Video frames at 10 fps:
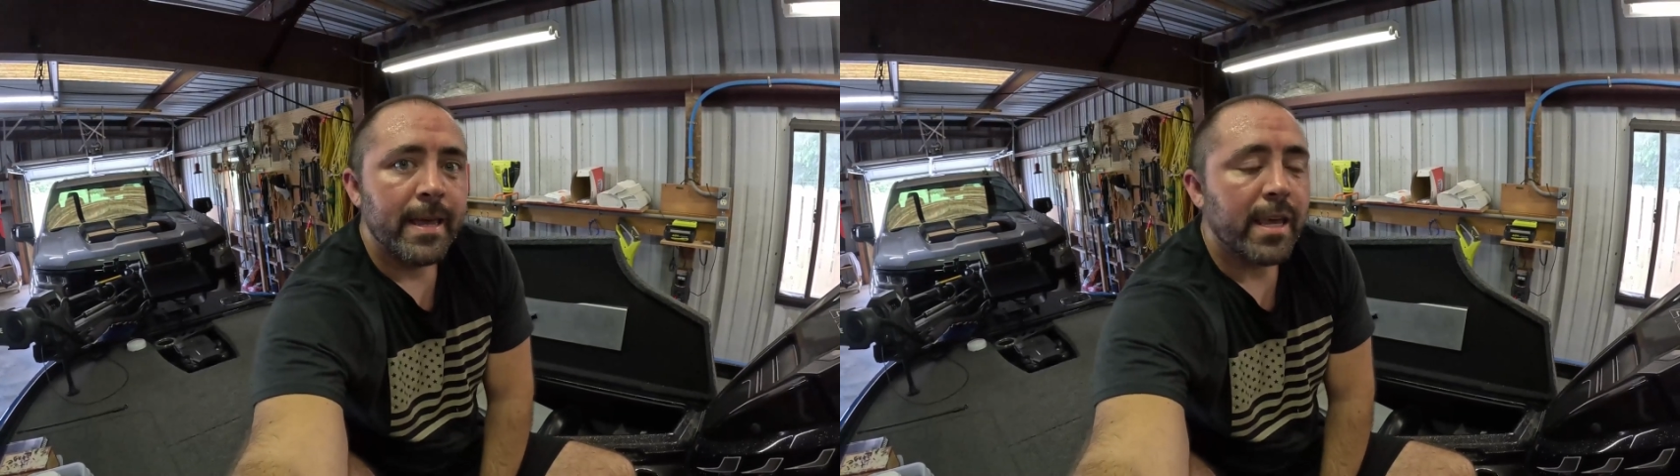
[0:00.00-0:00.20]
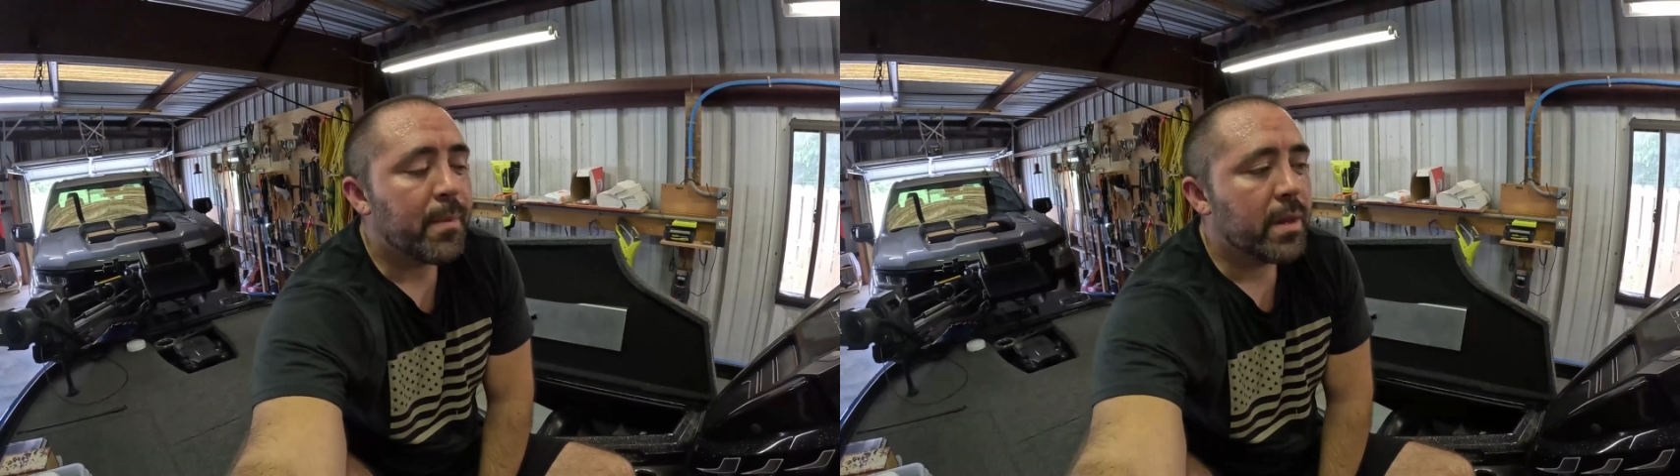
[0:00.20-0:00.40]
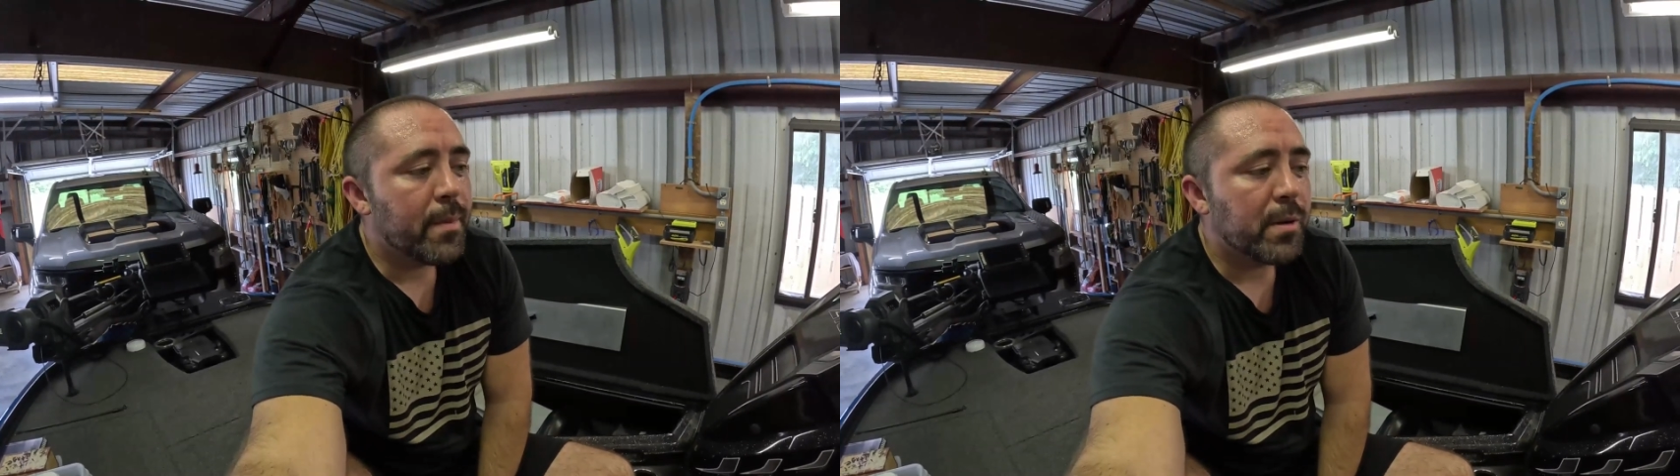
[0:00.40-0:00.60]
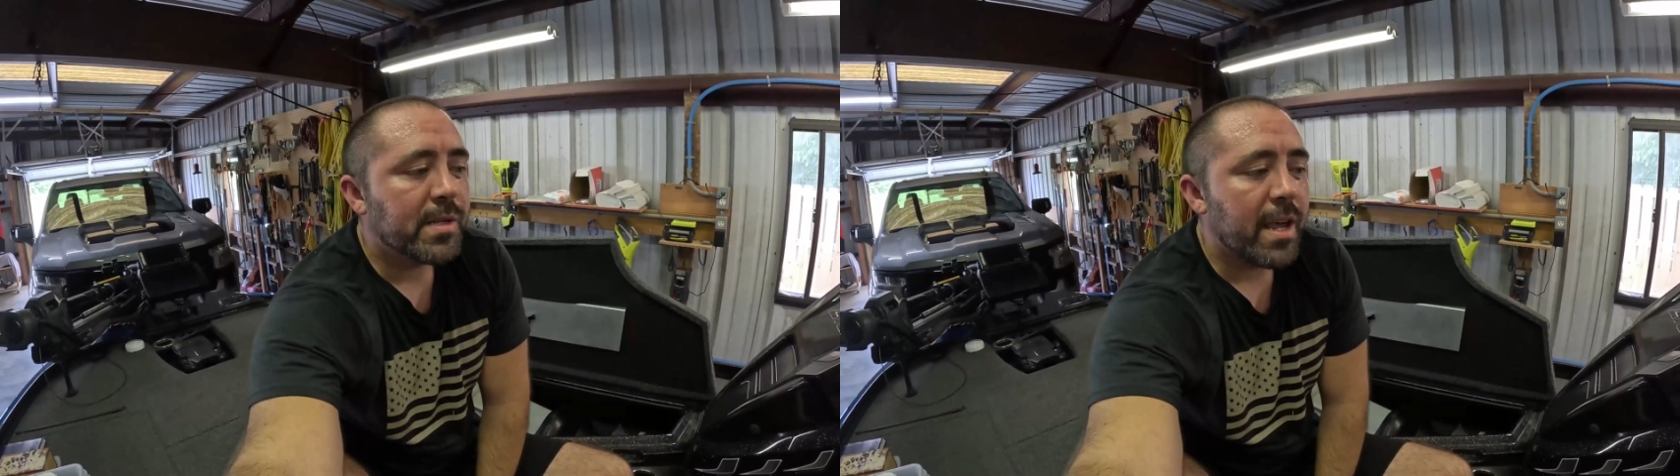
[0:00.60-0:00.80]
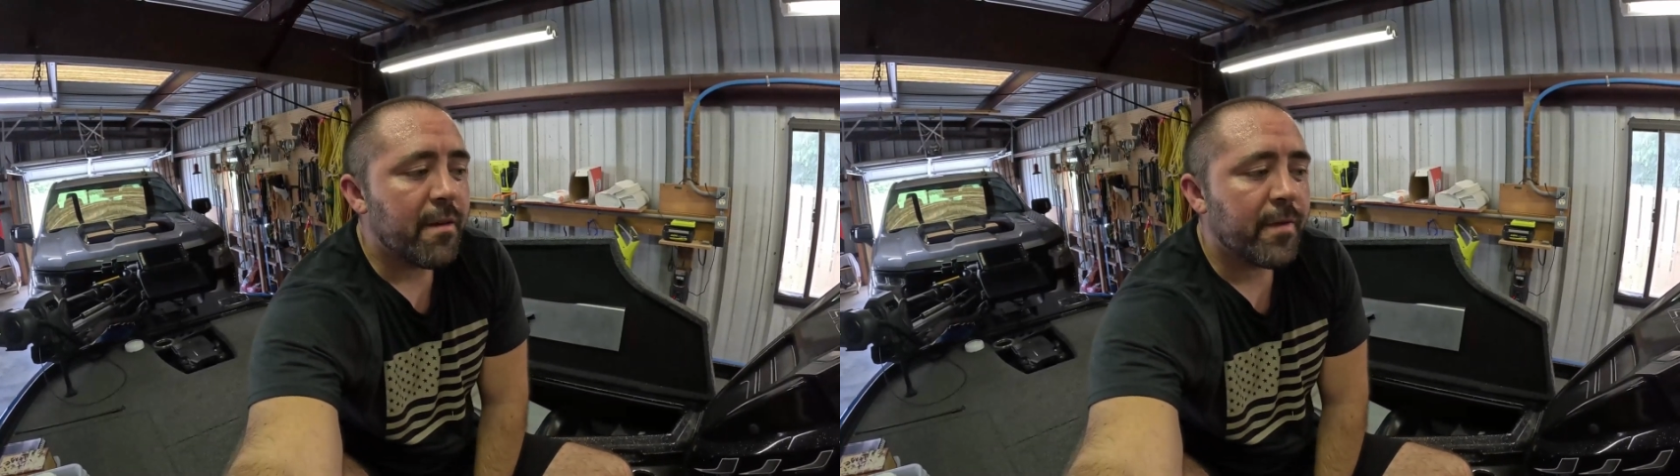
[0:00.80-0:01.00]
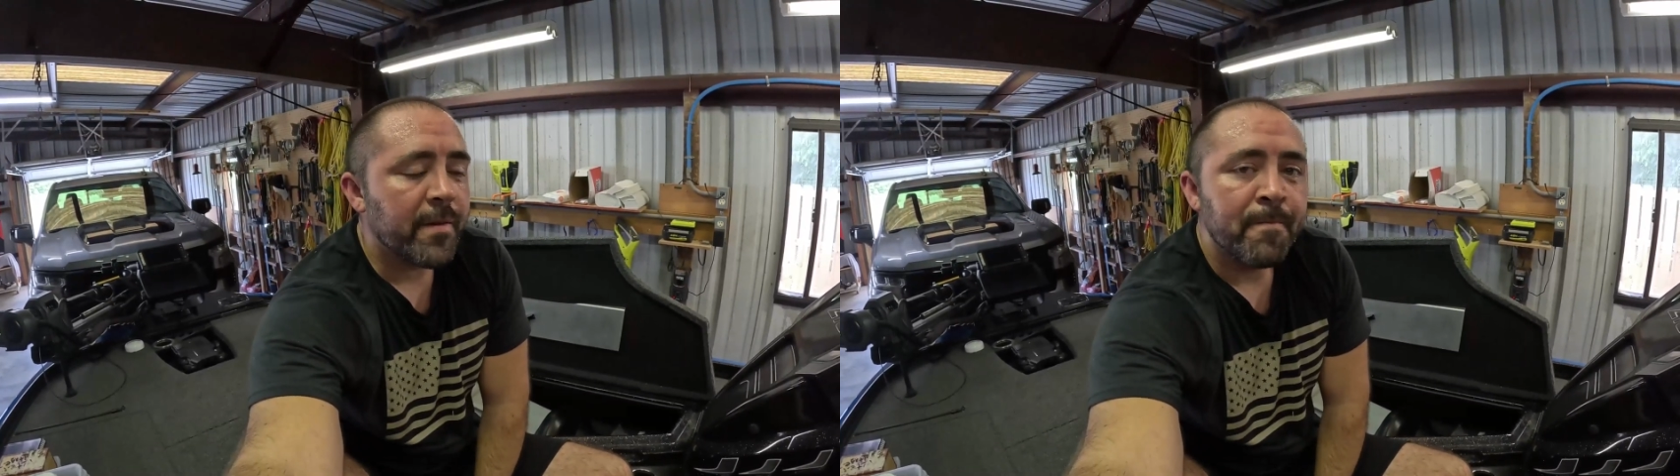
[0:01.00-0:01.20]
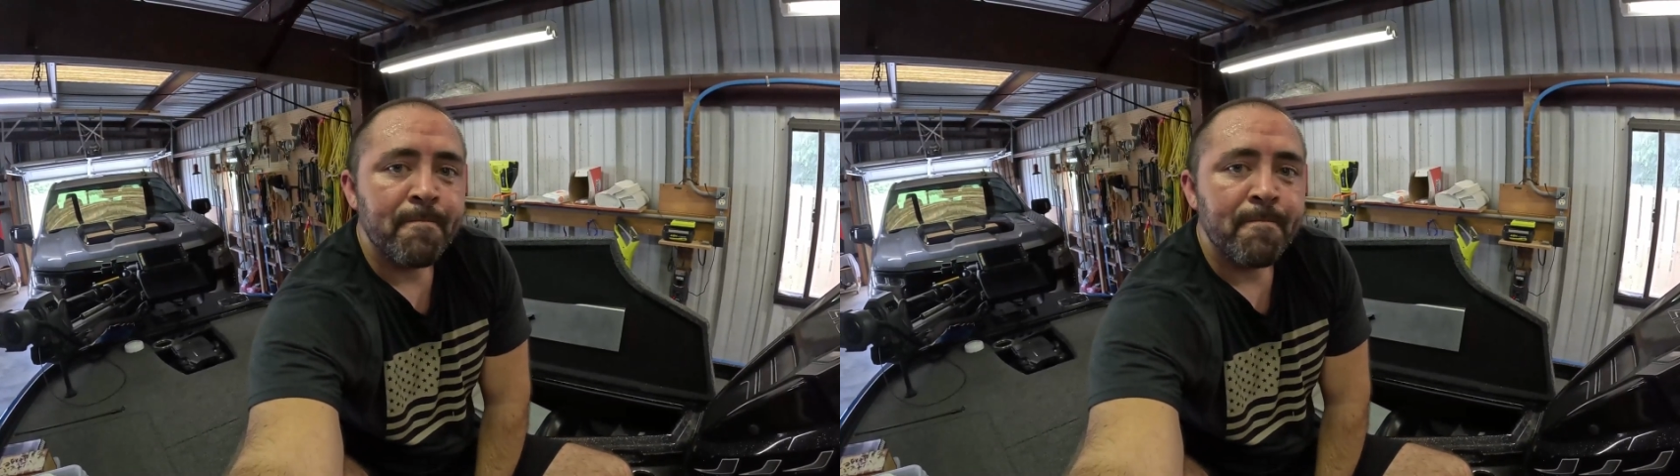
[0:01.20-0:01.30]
keeping the boat safe.